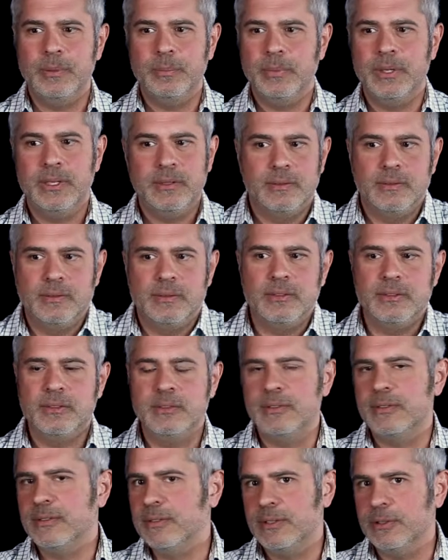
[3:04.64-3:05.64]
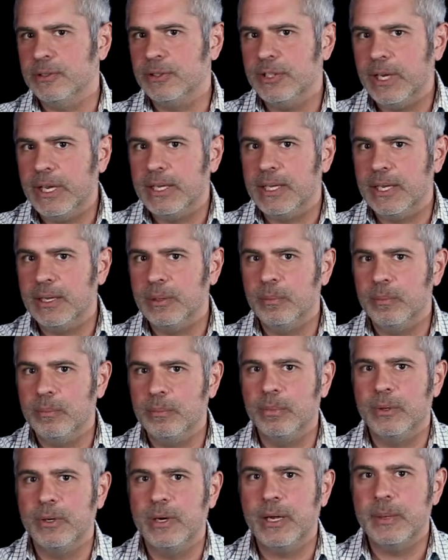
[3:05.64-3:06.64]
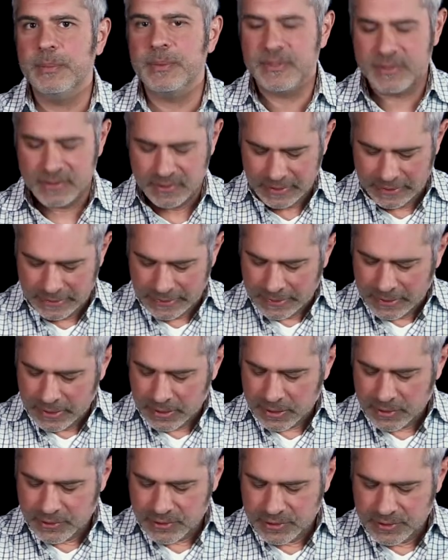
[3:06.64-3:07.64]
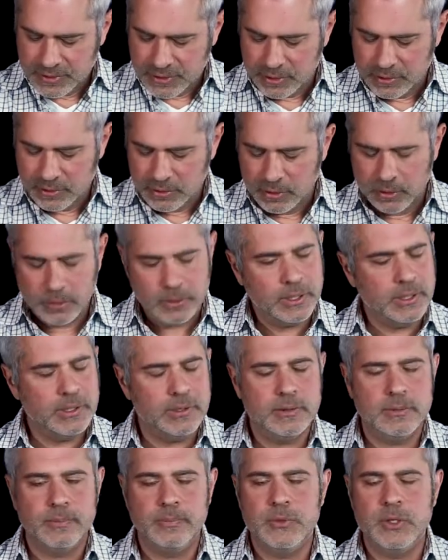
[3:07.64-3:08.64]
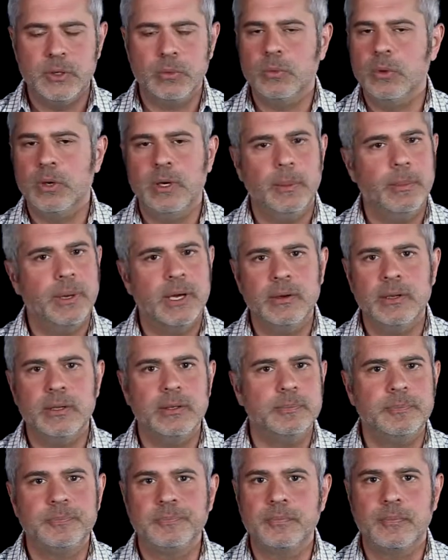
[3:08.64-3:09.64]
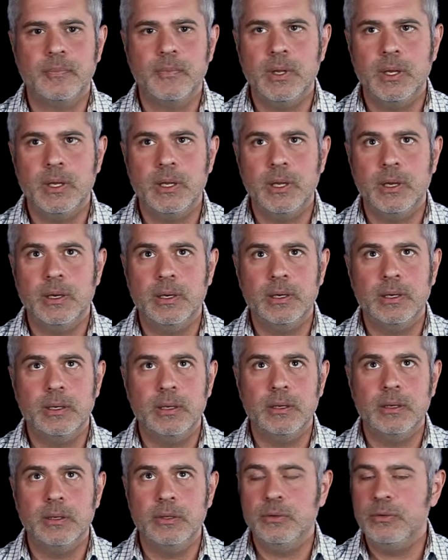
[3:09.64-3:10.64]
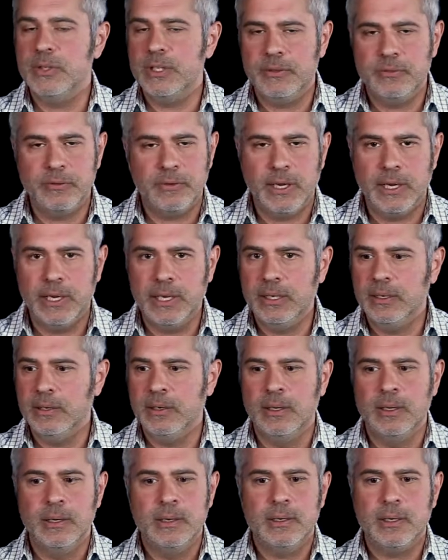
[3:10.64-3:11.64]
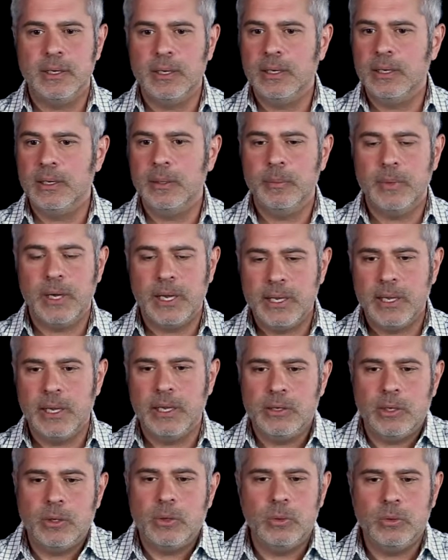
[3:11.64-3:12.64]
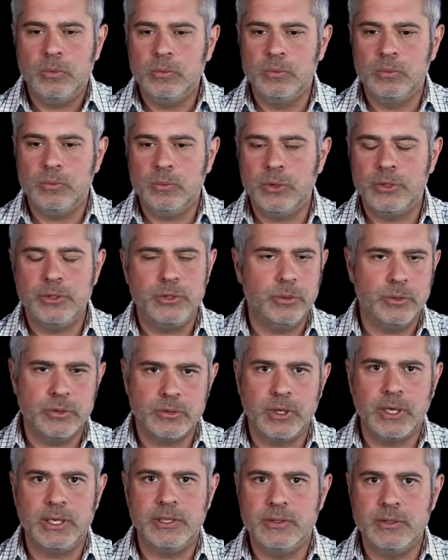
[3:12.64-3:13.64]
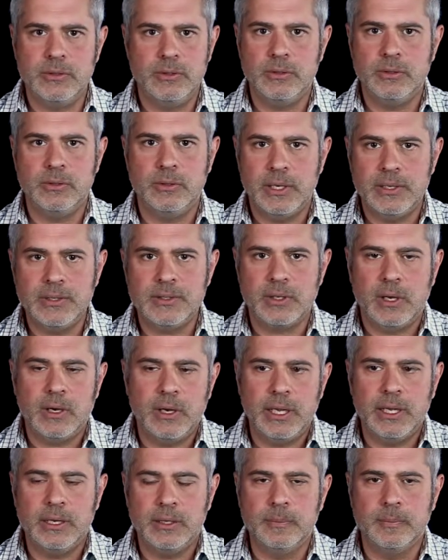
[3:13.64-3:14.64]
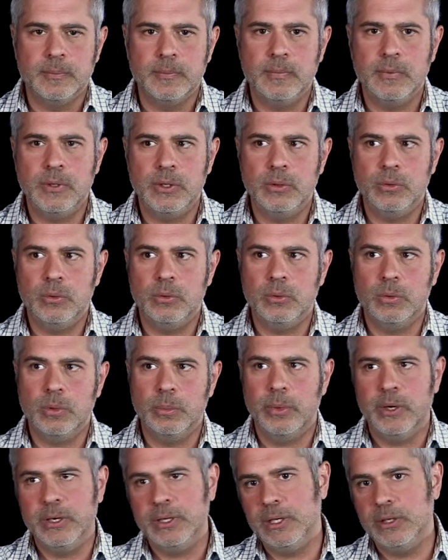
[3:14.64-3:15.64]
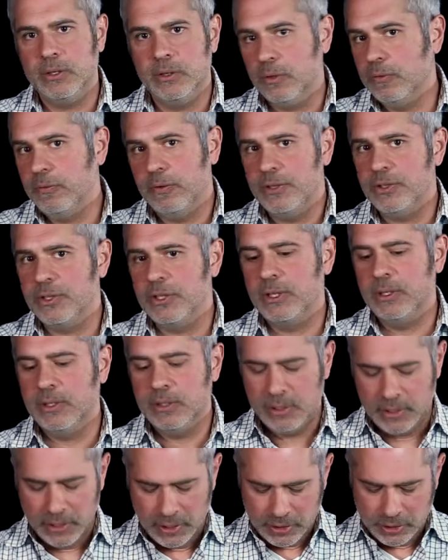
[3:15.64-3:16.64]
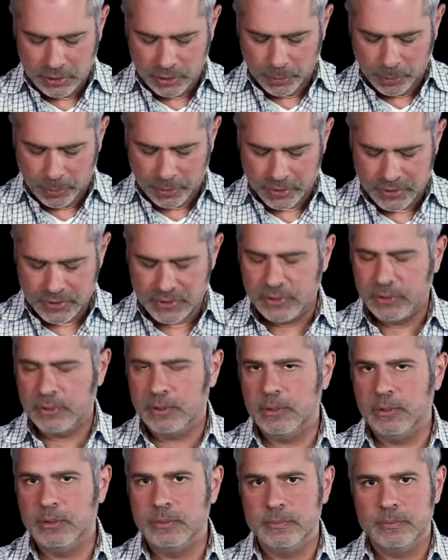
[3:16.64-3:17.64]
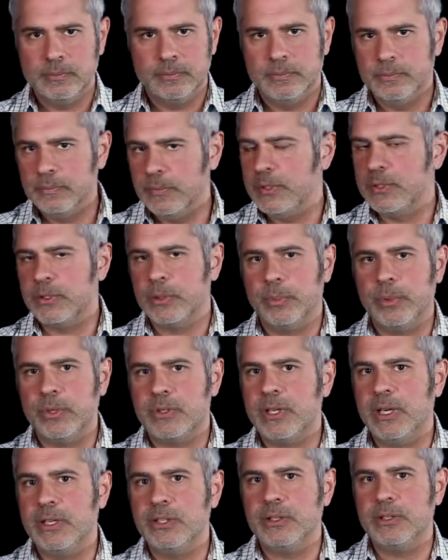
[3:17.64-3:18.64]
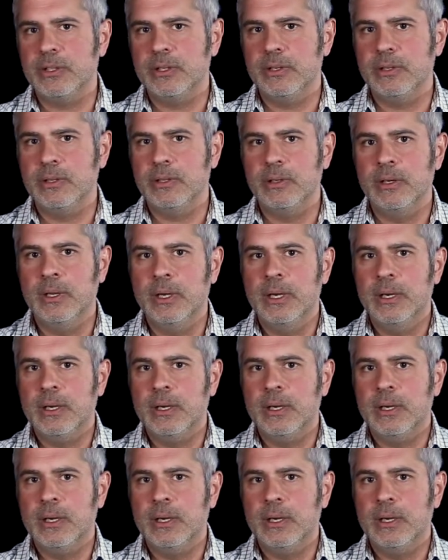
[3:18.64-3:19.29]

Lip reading: a bit still shaking, perhaps." And she said, "You know what? Don't worry about it. You did fine. I know what you were trying to do. I saw it. You were bringing your vision, your personal interpretation